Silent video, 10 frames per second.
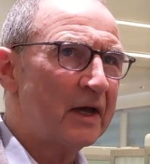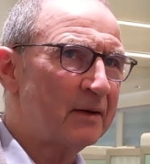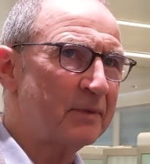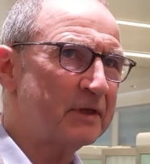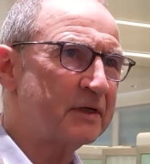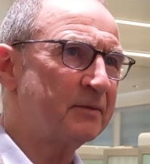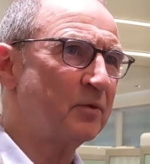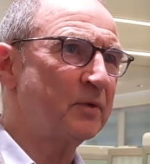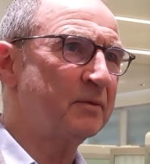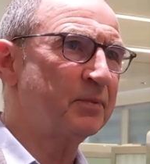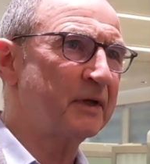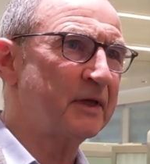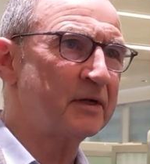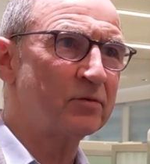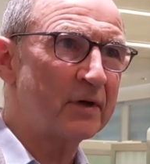and by the time that we had
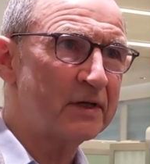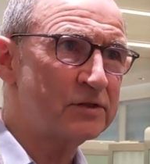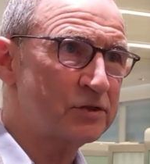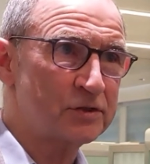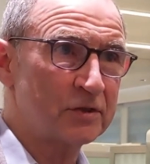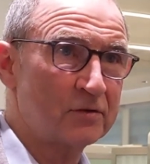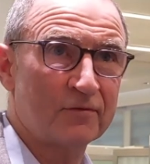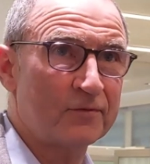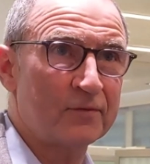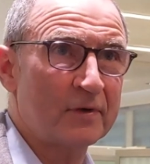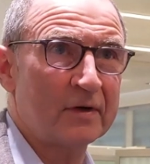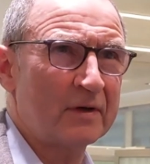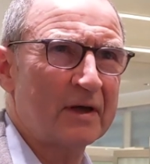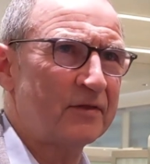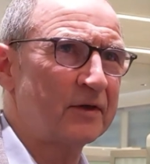played Rangers in
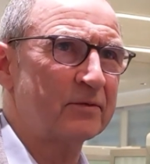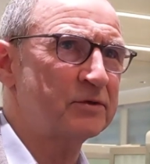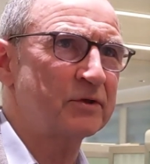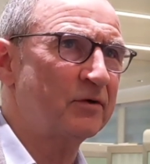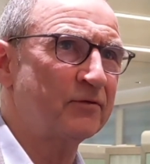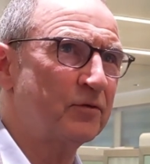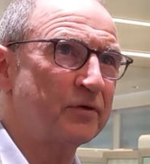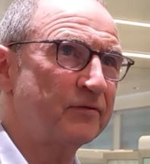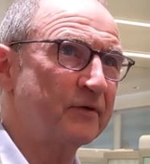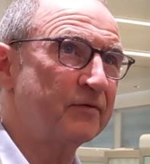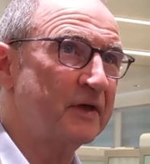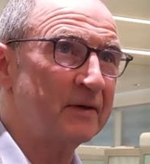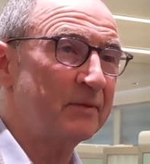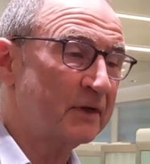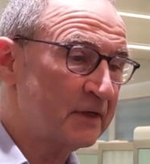I think it was in our 4th or 5th
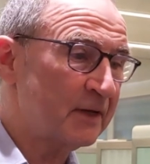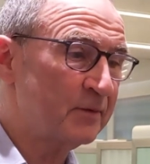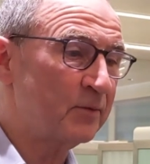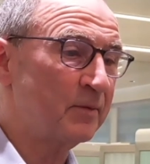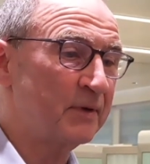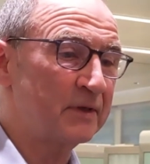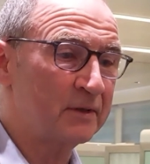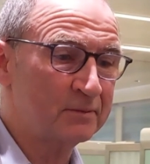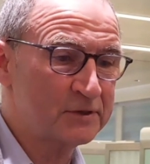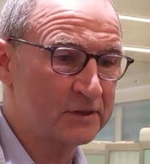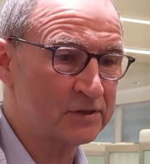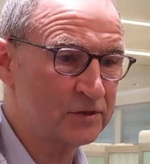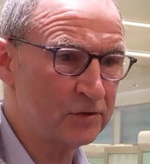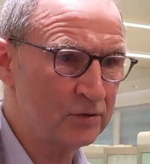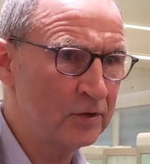game, the time that we beat them
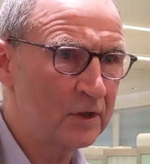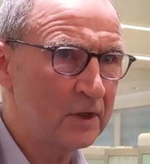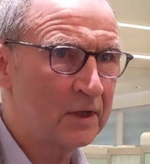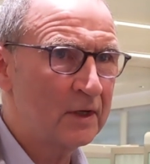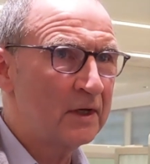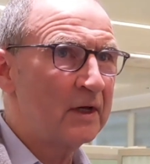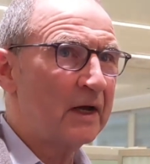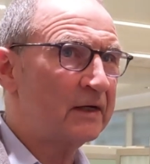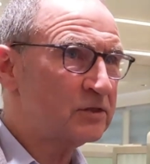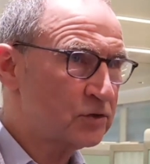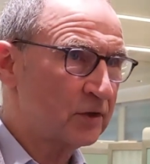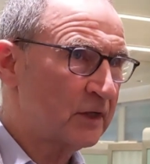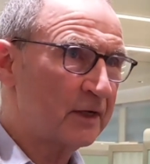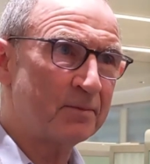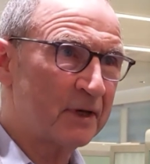6-2, and Sutton
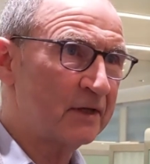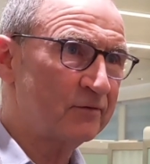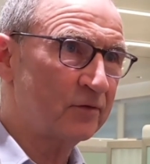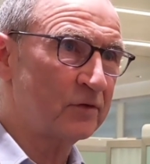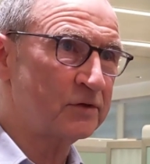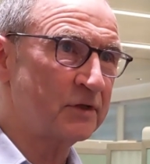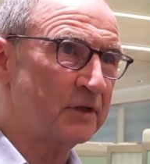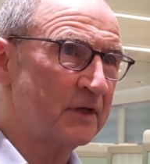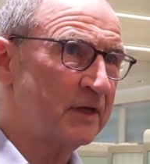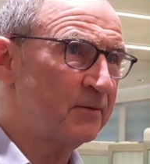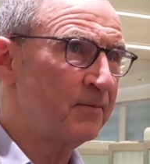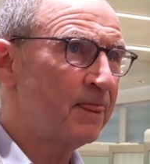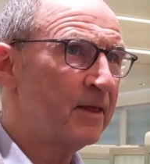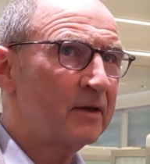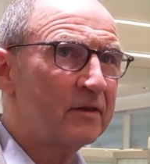had a big influence in the game.
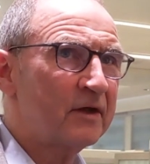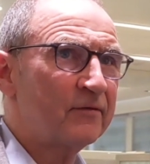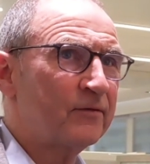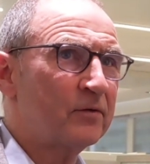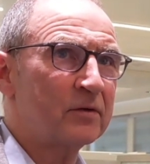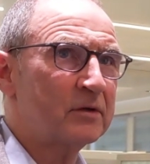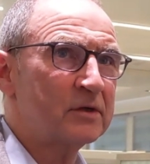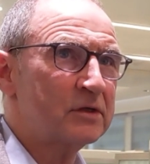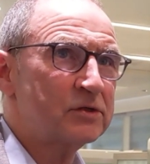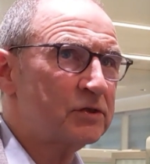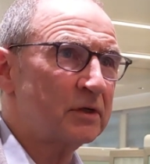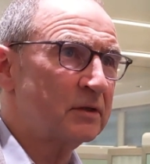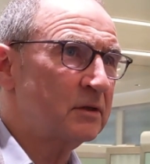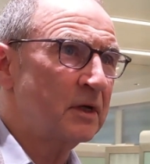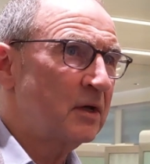Therefore,
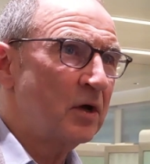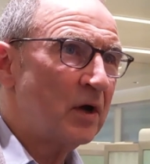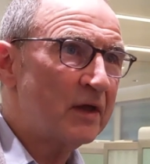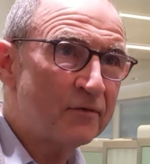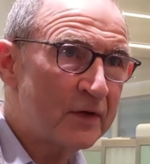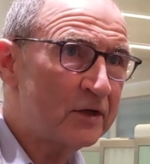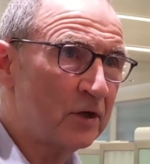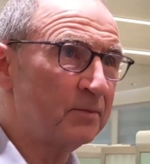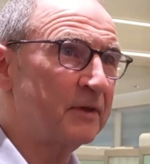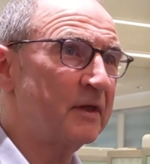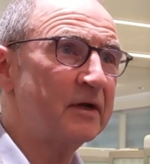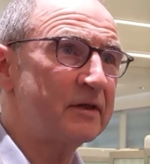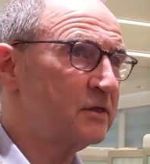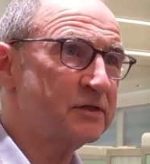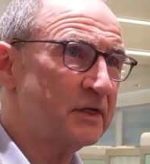Sutton, if he had not been there at
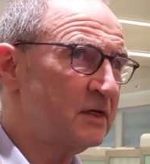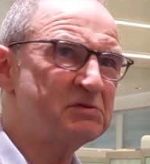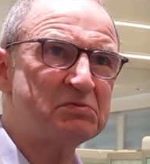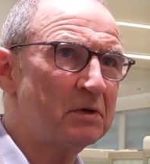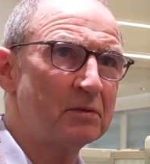this stage,